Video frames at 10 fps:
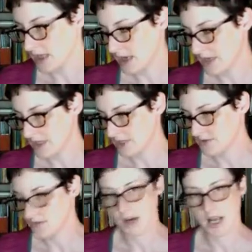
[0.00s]
I'm going to
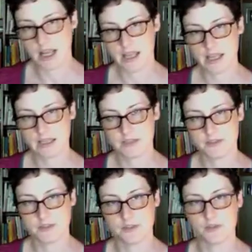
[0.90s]

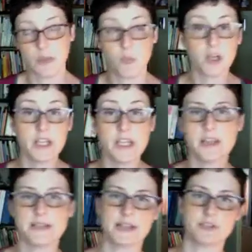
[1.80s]
I'm working on
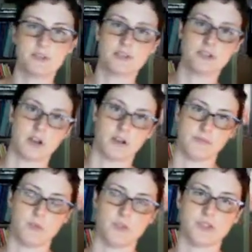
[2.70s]
the textured shawl,
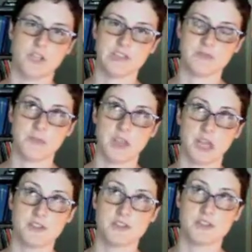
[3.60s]
which is from
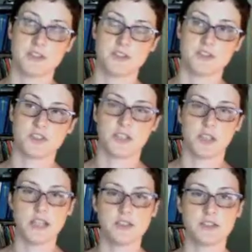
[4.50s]
last year's
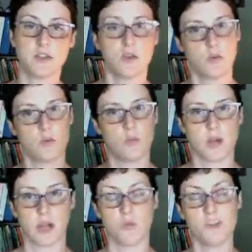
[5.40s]

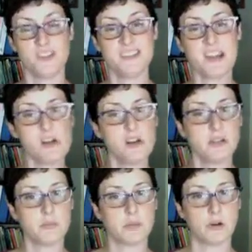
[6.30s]
knitwear, which is now called
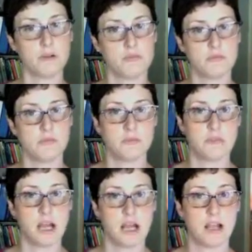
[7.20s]
Knit Pearl,
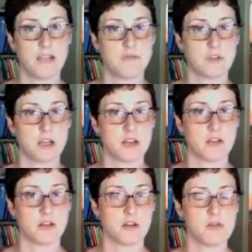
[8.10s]
if you're not in
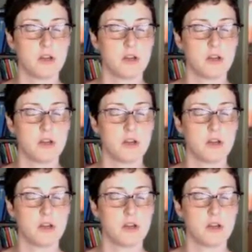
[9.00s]
the know.